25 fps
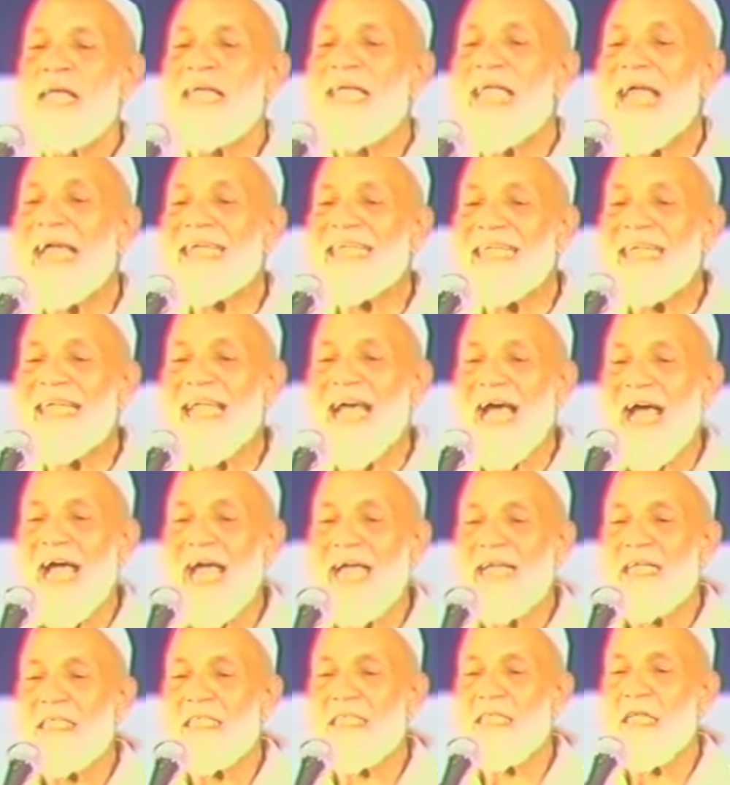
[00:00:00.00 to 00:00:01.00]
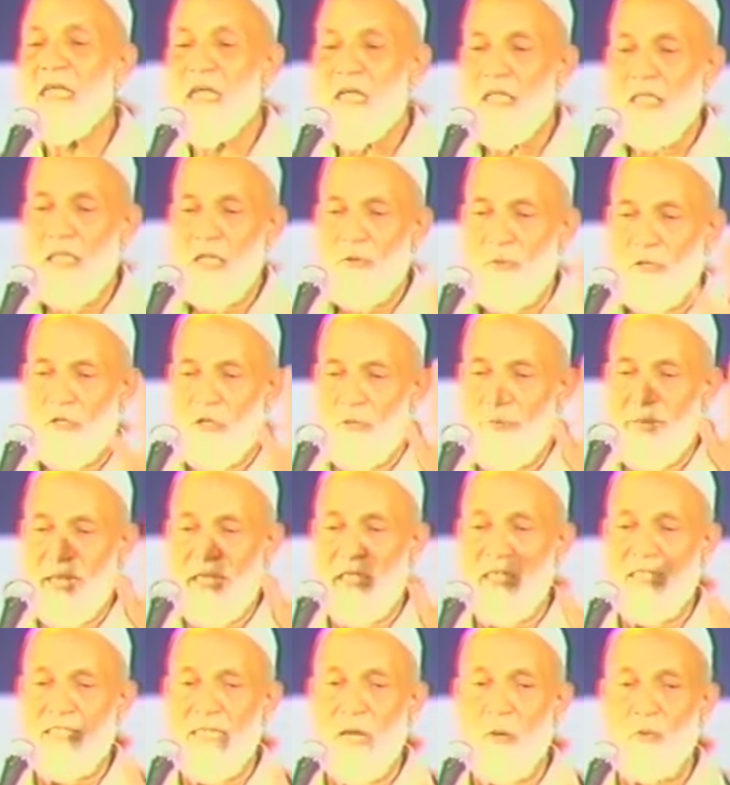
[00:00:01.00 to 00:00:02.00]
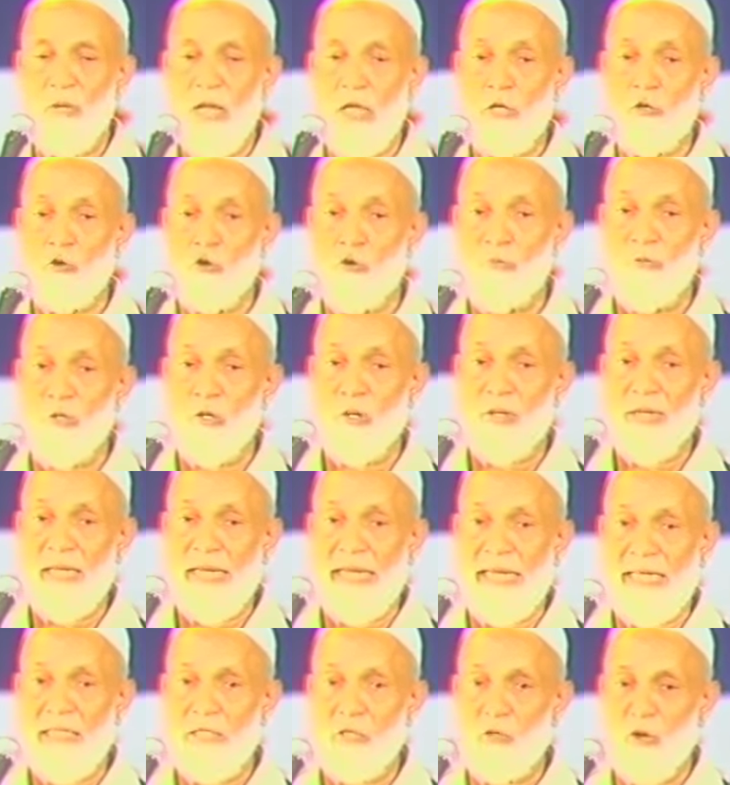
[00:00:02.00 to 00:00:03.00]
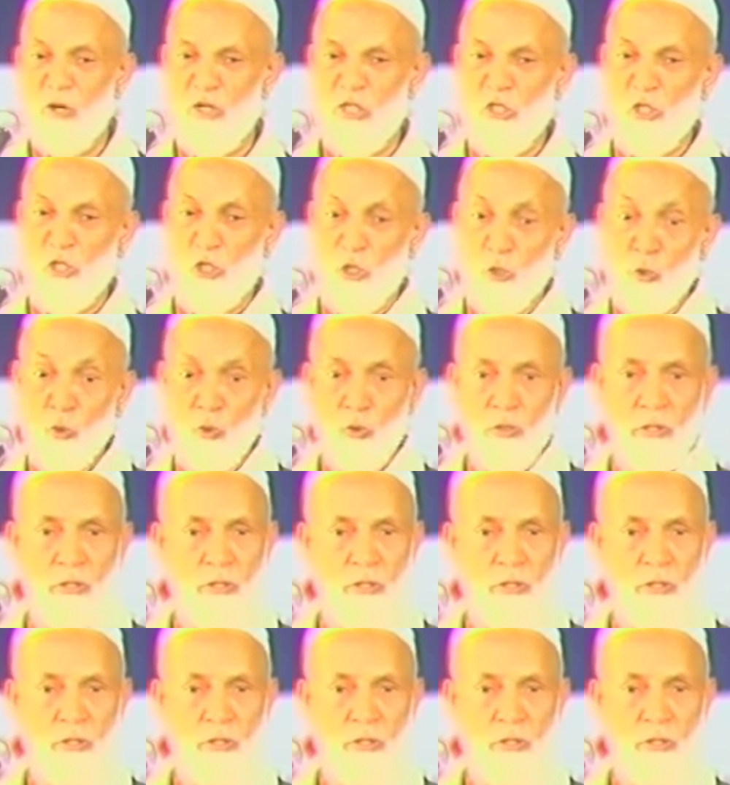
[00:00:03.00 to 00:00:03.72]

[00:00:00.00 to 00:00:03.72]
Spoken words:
Latinized, they want to make it sound like Roman or Greek, not Jew.